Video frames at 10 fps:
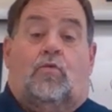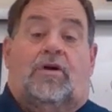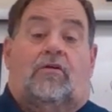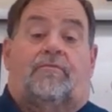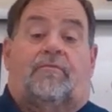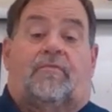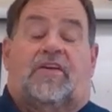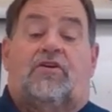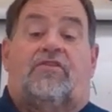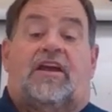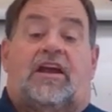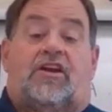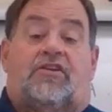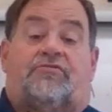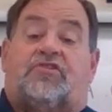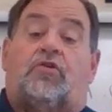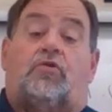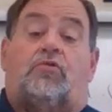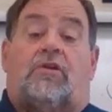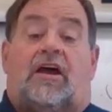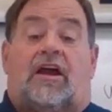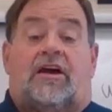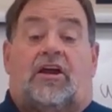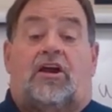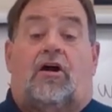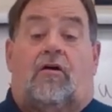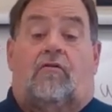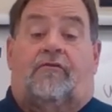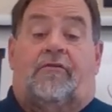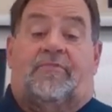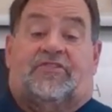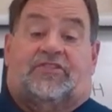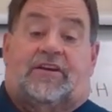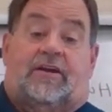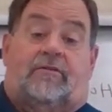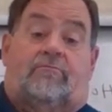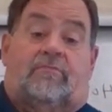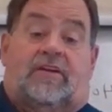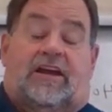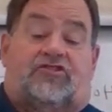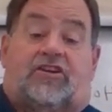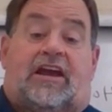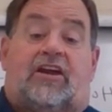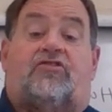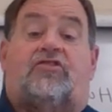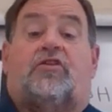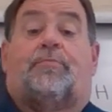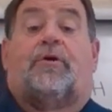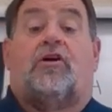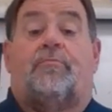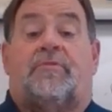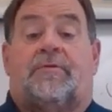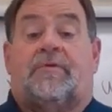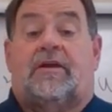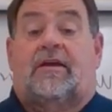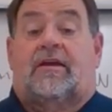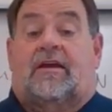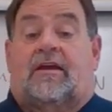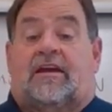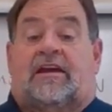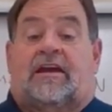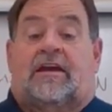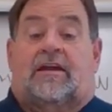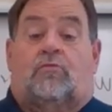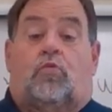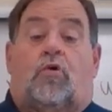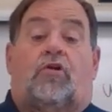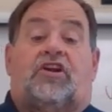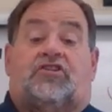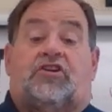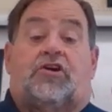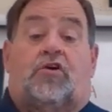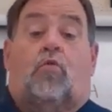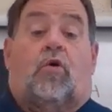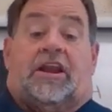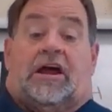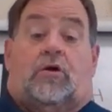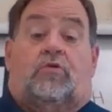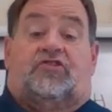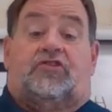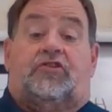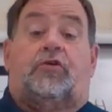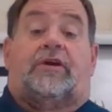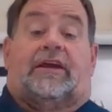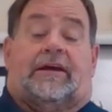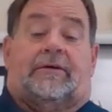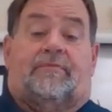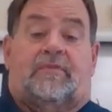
Well, near the end of school, I got a call from the state education department and wanted to know what I was doing.